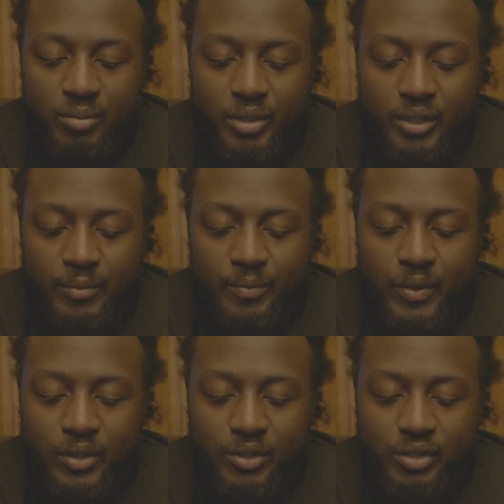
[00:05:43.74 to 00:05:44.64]
But,
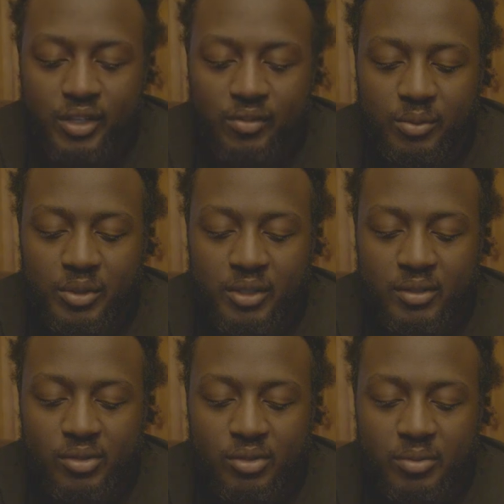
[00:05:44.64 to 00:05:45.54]
you know, you can even read
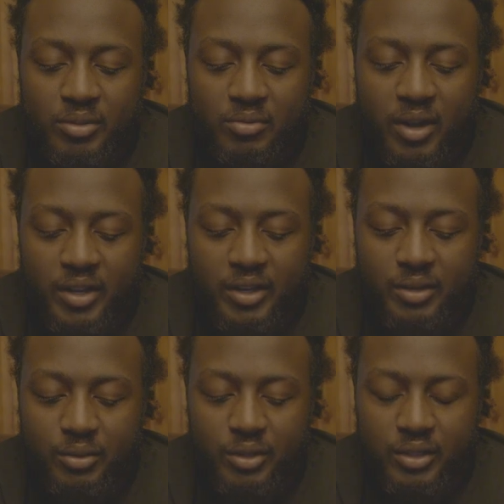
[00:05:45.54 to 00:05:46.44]
the description right
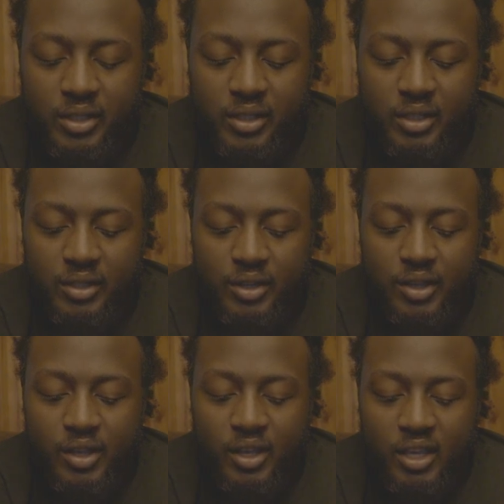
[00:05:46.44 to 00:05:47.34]
here where it said that
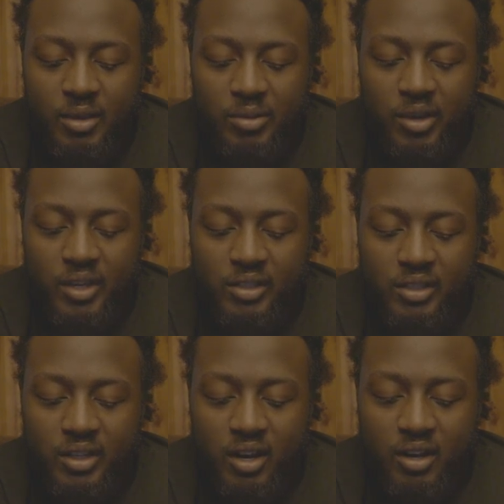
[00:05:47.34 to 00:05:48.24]
keep your
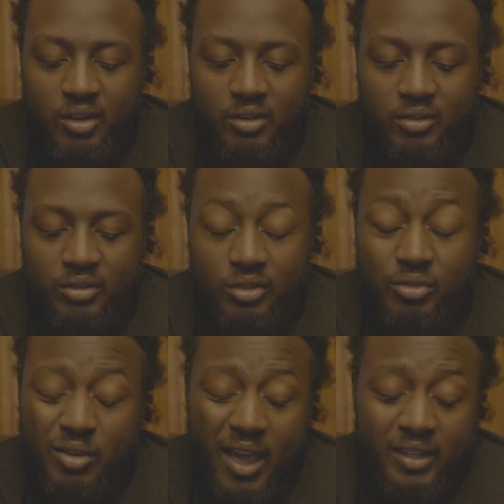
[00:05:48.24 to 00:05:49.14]
HDR on.
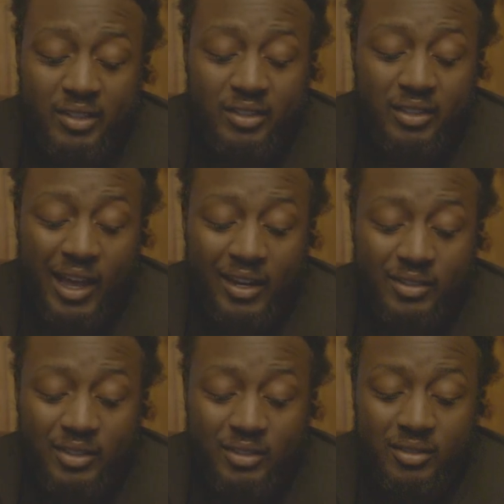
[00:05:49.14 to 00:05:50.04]
You actually, I
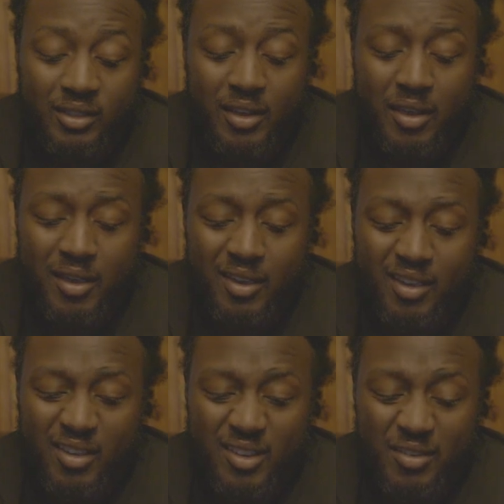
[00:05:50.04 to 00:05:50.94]
don't know.
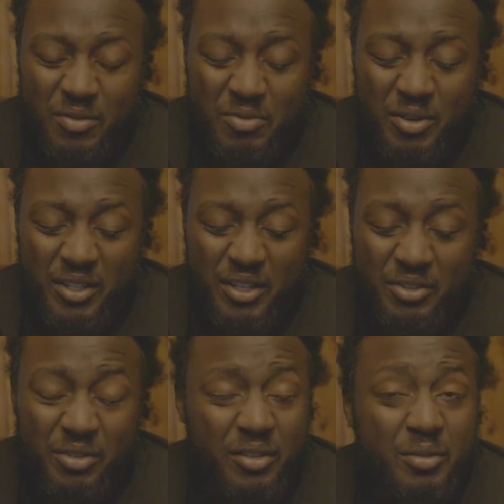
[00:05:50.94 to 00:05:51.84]
If you want it on,
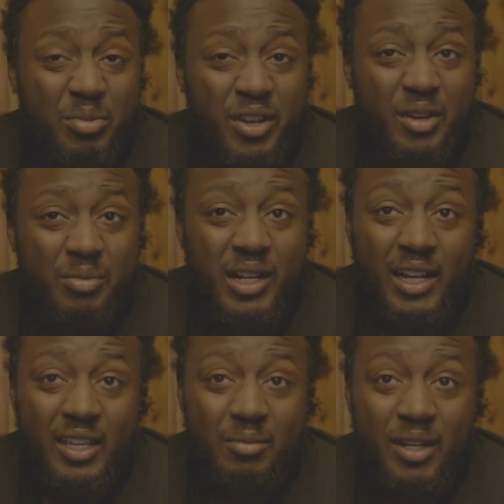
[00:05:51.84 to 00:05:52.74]
you can compare it, but I
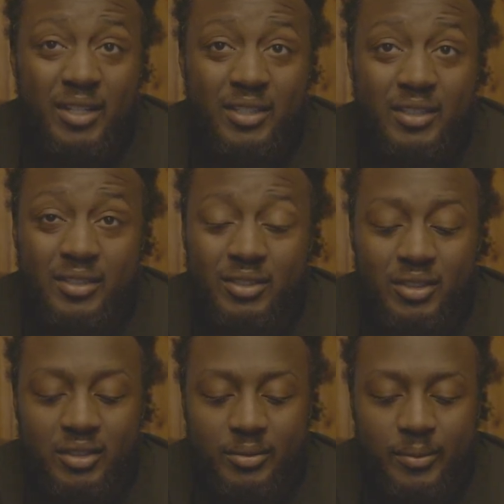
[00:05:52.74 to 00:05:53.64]
keep mine on, you
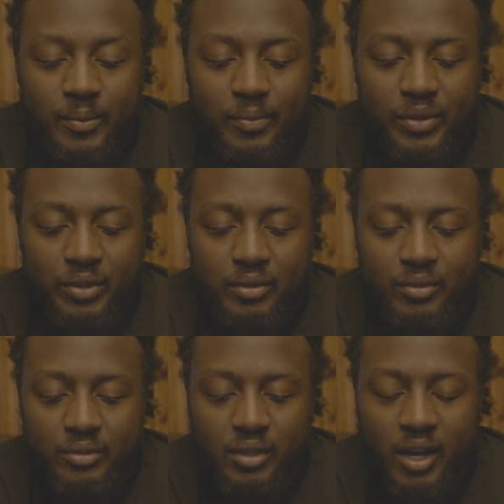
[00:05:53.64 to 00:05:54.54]
know.
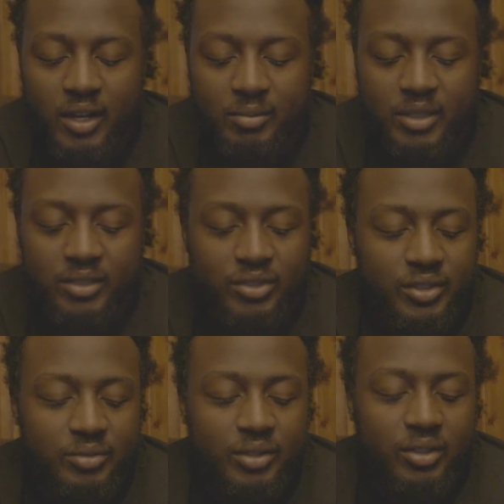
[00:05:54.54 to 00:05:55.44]
Alright, I'm done
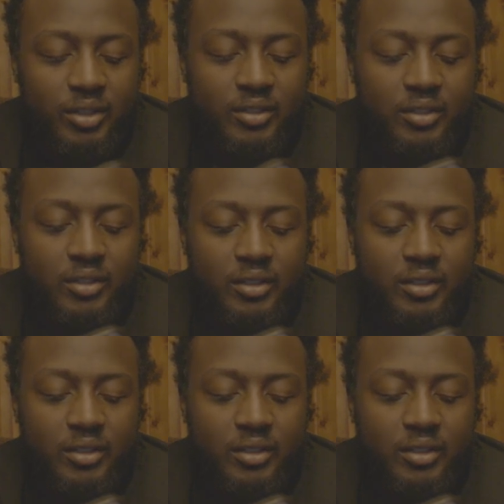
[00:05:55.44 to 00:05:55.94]
screen recording.